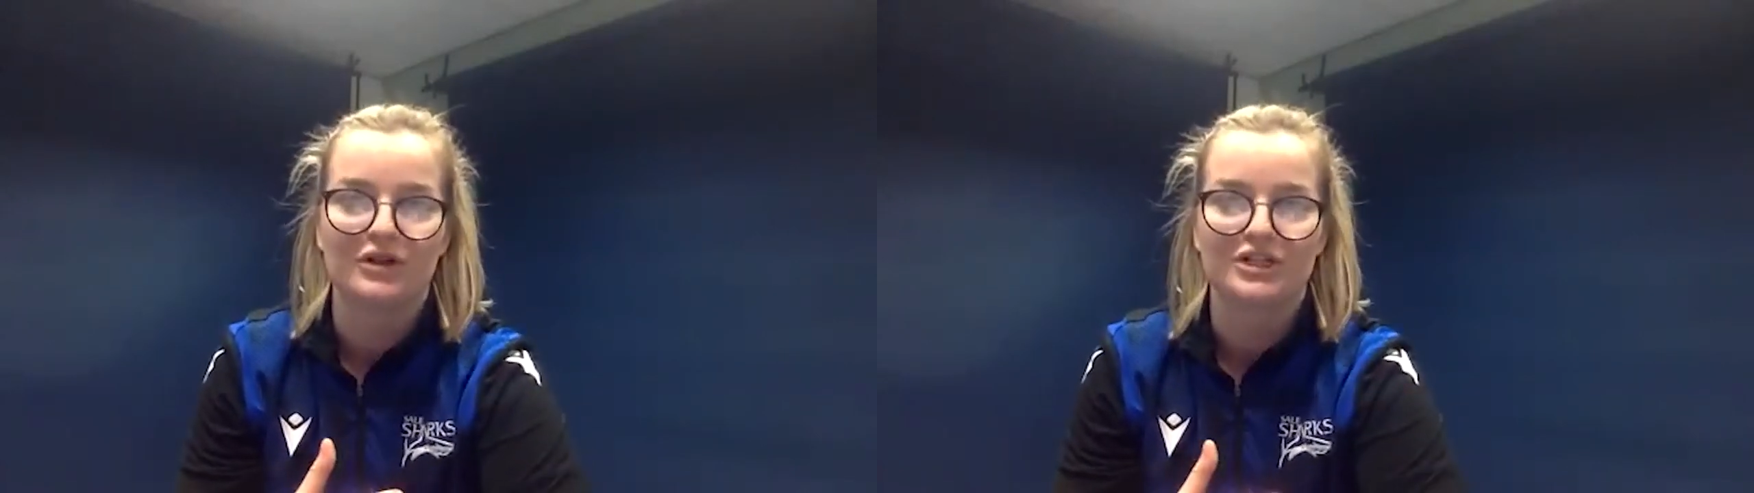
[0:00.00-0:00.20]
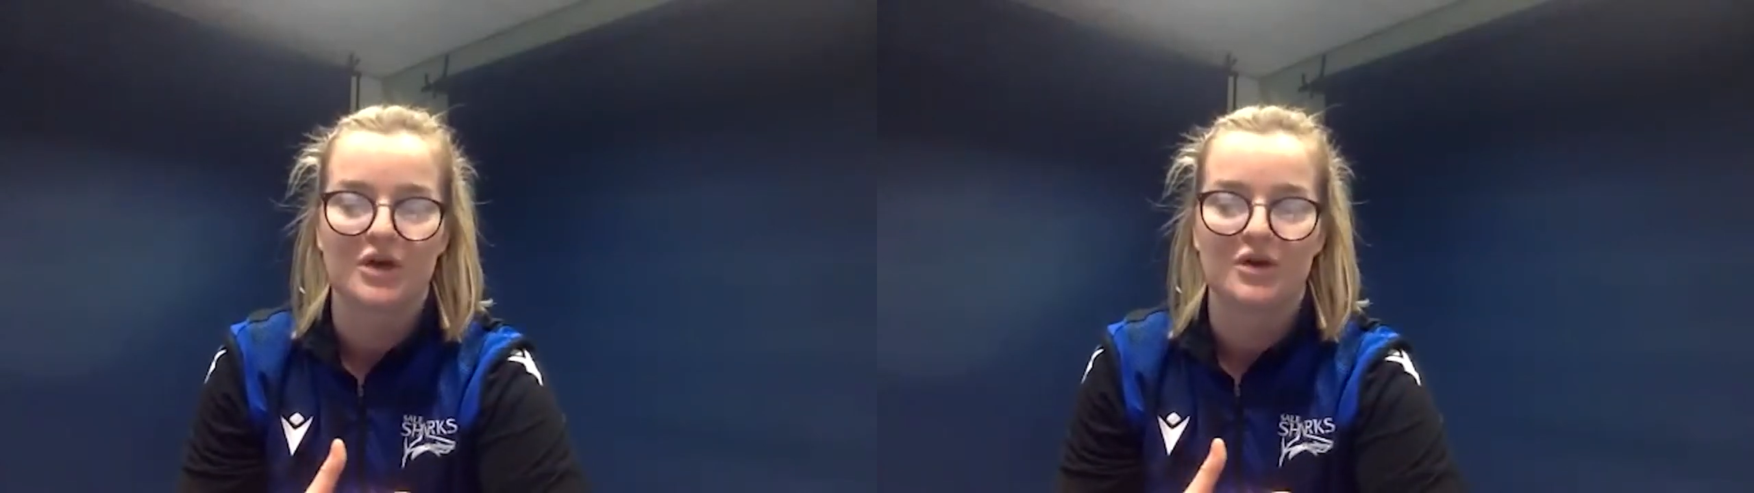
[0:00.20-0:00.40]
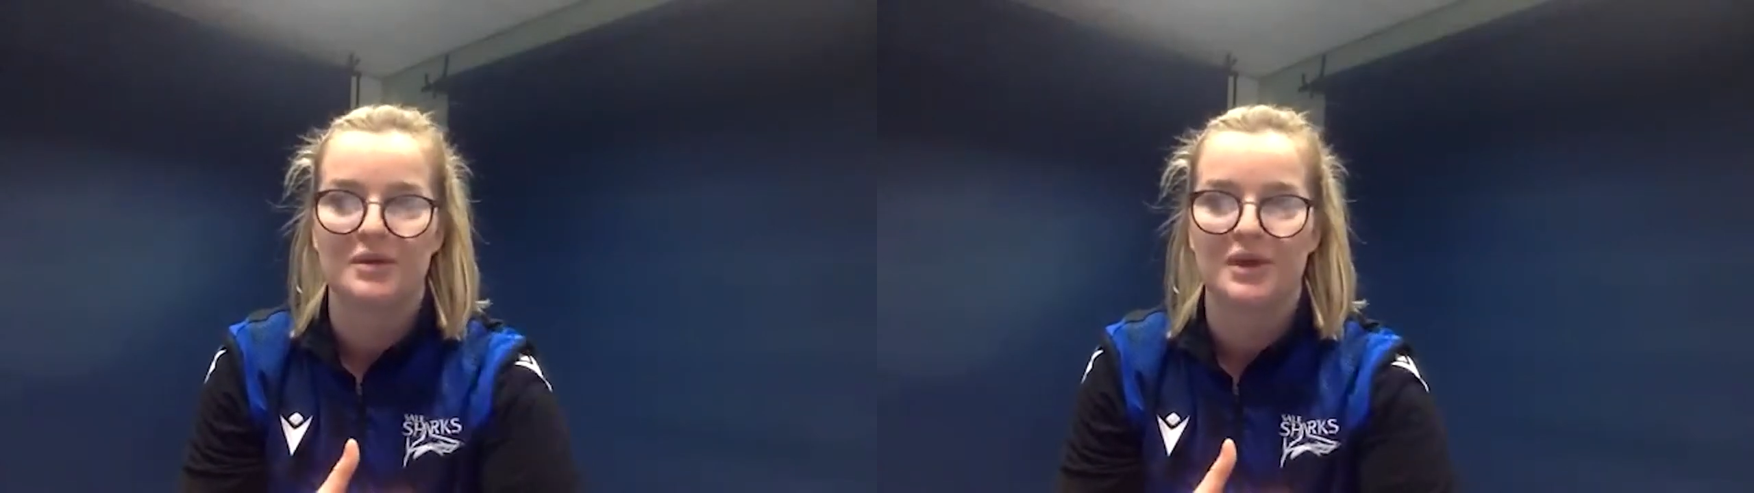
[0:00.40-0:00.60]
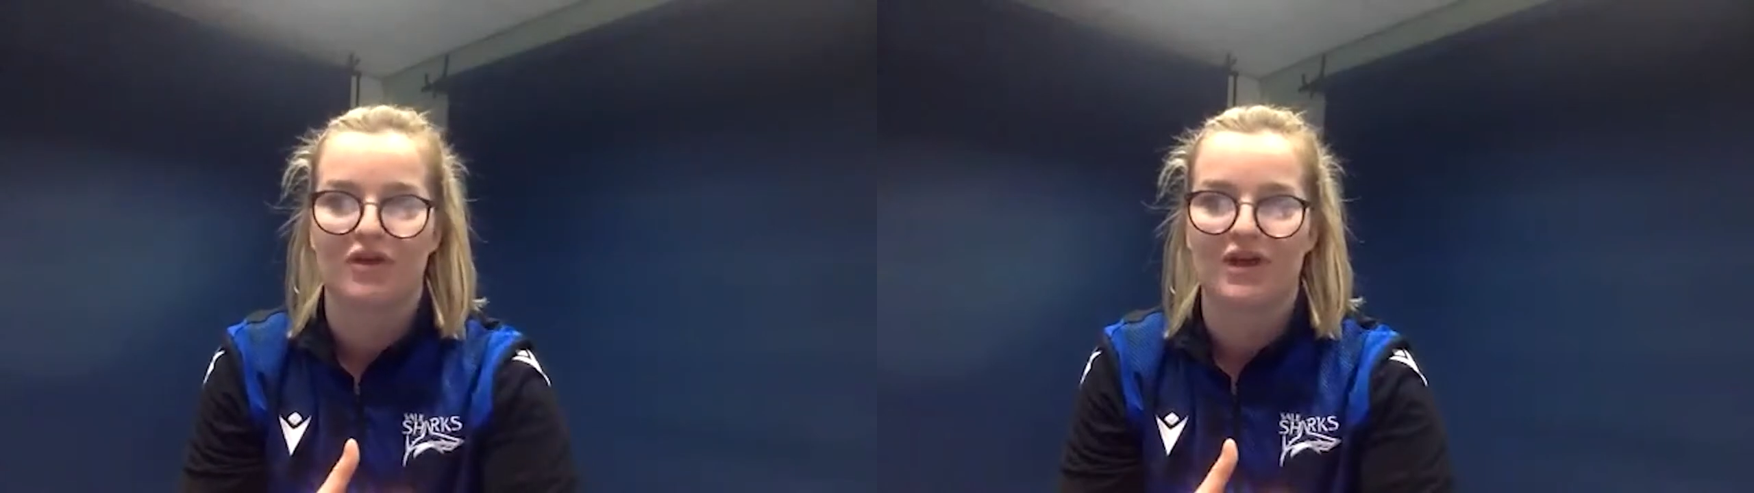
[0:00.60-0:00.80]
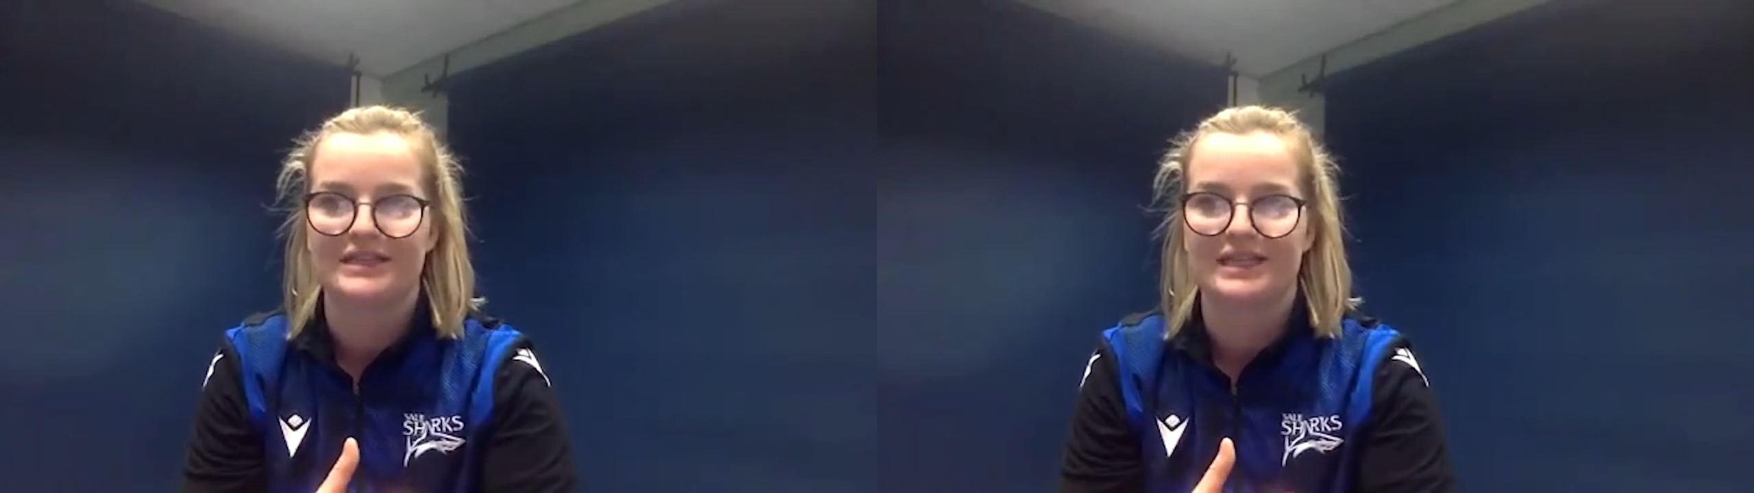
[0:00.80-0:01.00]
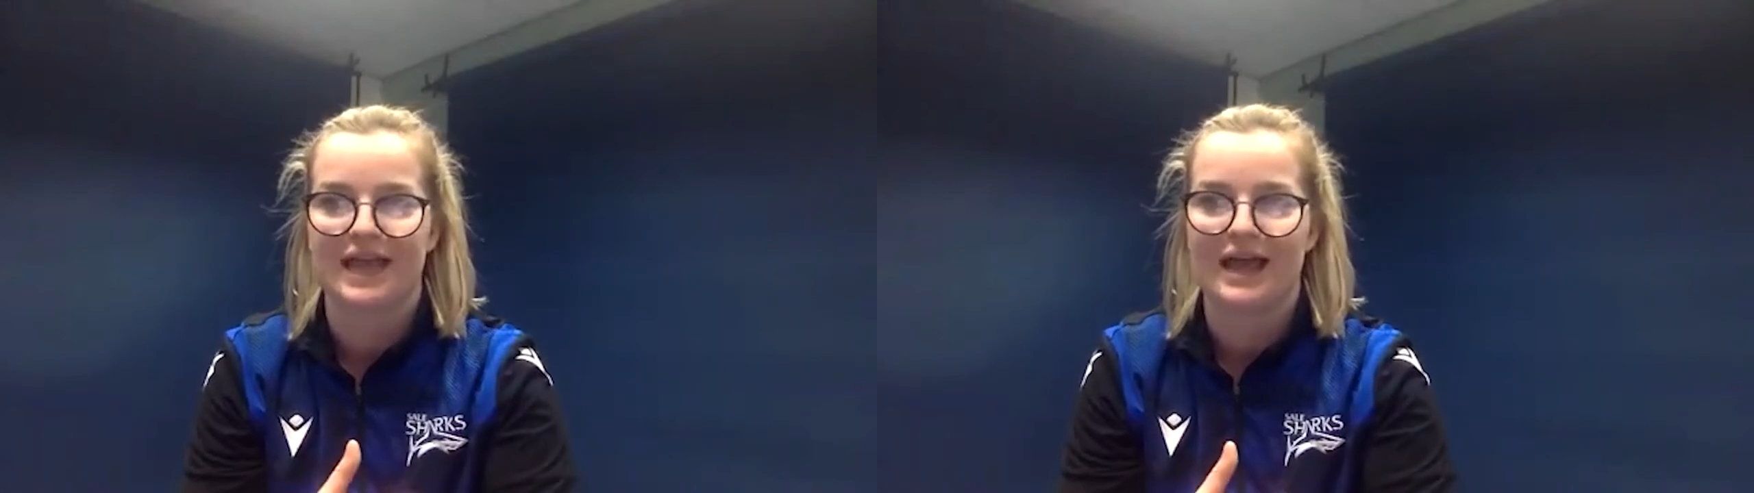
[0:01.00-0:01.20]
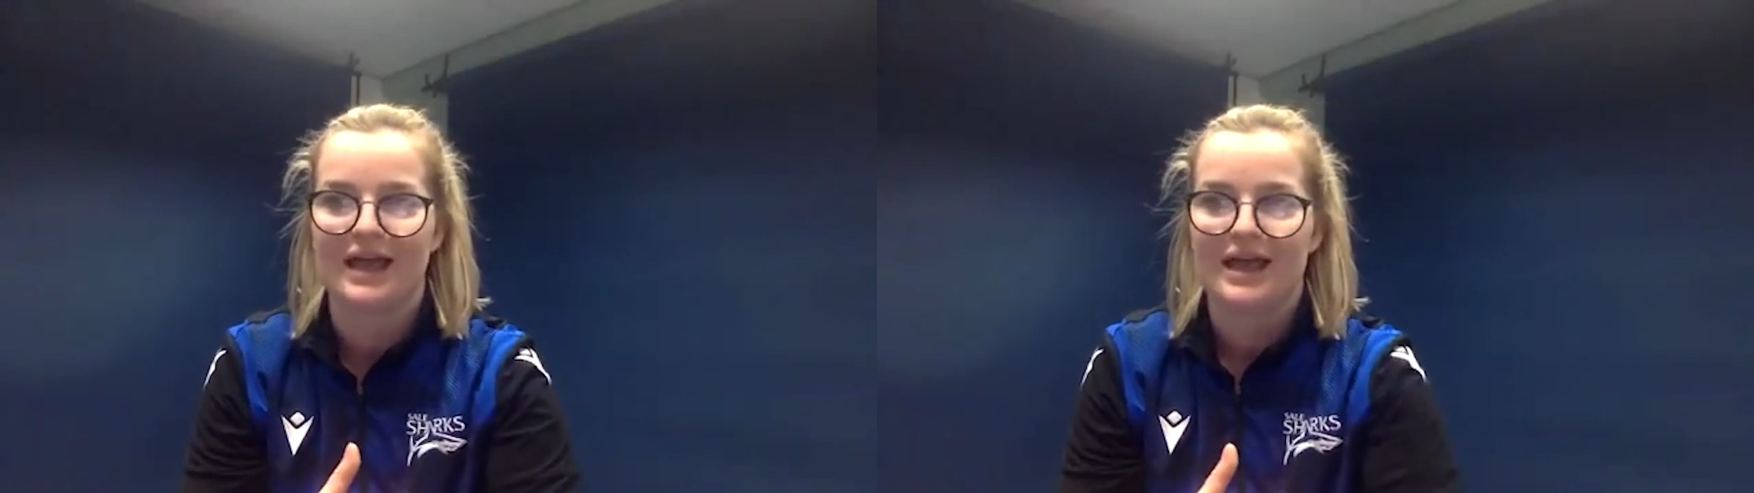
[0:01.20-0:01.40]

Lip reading: so it'll be great to get